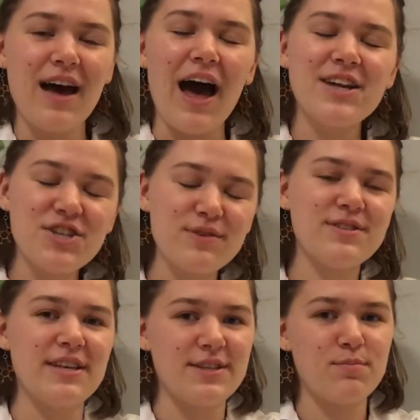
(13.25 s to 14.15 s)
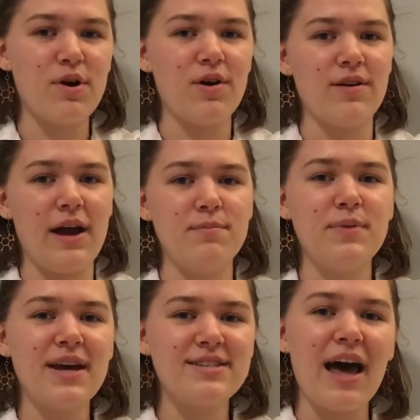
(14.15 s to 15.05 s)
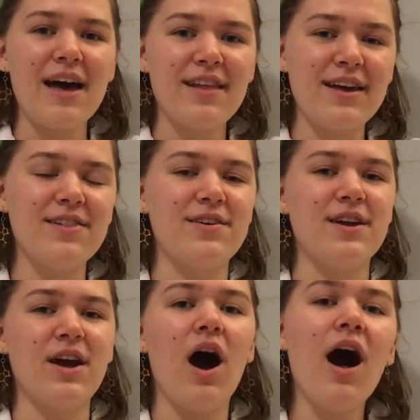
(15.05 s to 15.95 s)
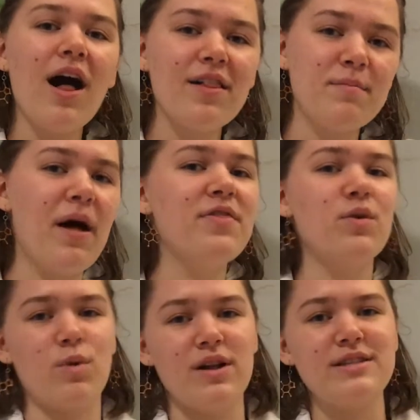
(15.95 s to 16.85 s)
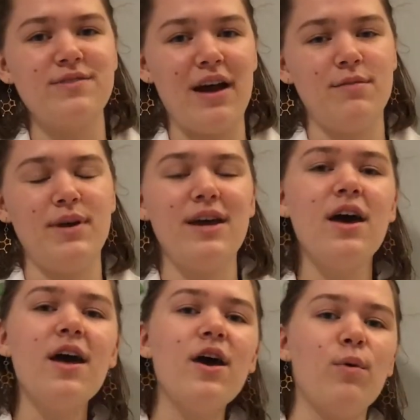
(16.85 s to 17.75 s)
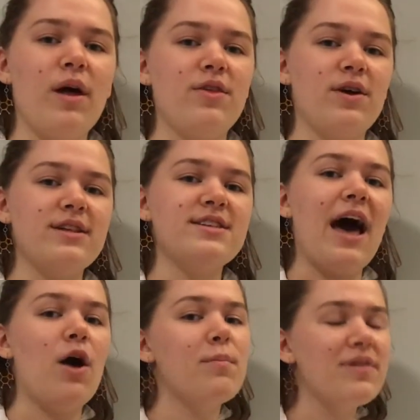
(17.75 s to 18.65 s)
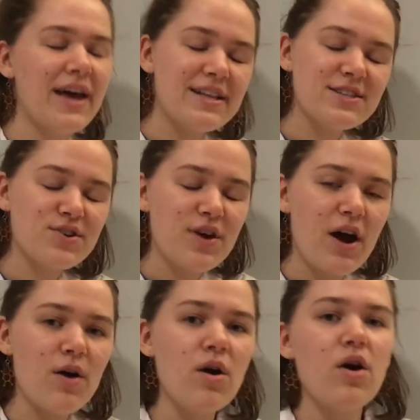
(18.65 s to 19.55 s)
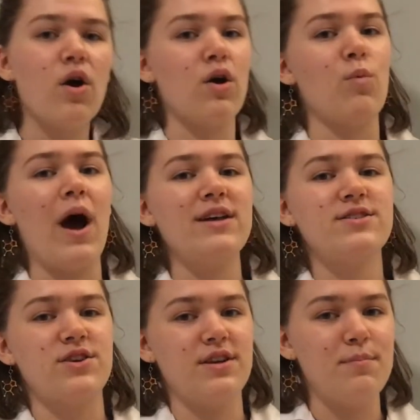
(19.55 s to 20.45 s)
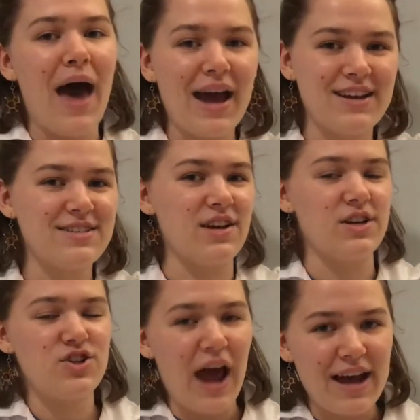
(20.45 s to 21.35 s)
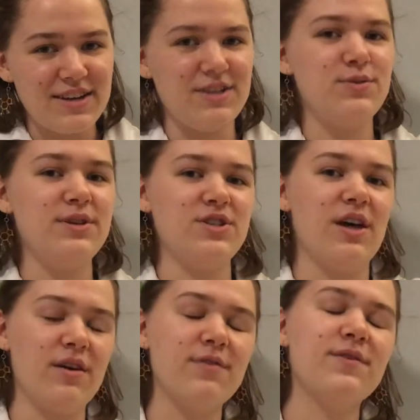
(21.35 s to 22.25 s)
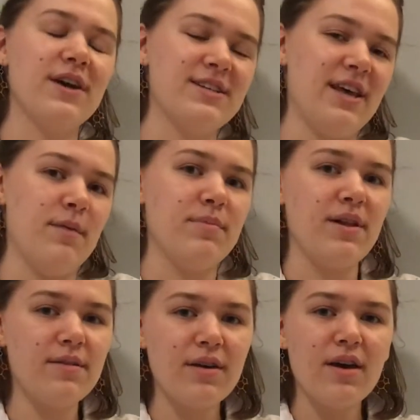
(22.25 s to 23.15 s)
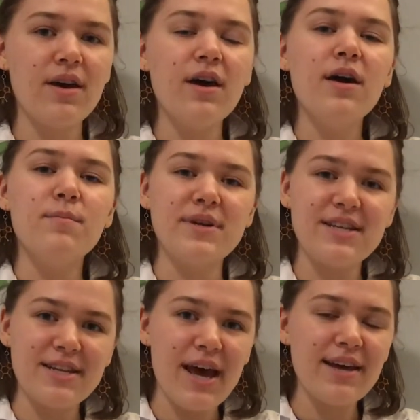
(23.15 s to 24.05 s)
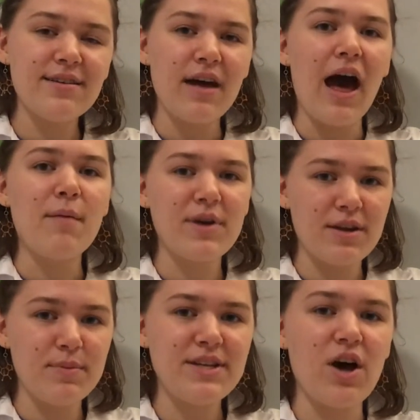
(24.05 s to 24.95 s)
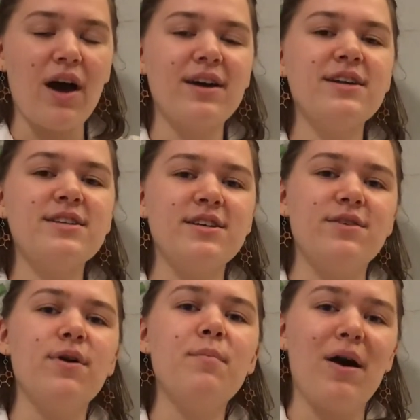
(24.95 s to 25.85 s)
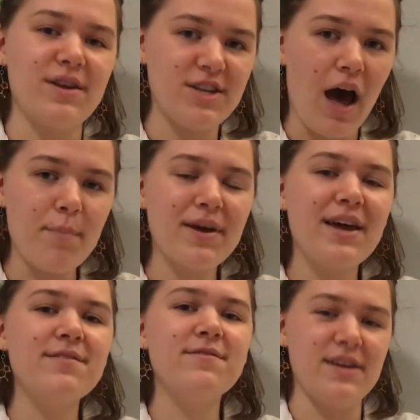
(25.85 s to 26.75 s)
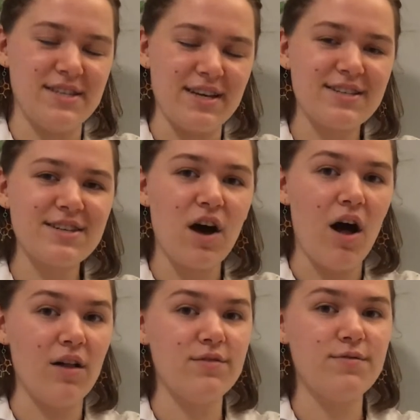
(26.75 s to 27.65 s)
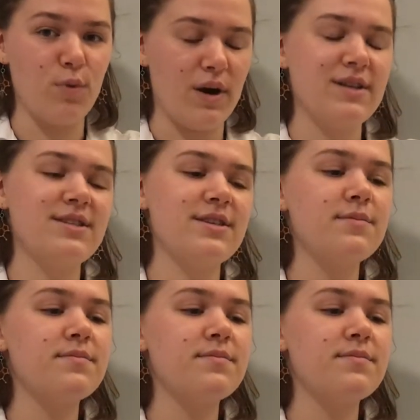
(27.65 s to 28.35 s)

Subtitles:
I chose this program because I like learning all about the world around me, whether it's how plants grow or why certain magnets are attracted to each other, for example. But today, I'm going to be talking to you about a topic in physics called force.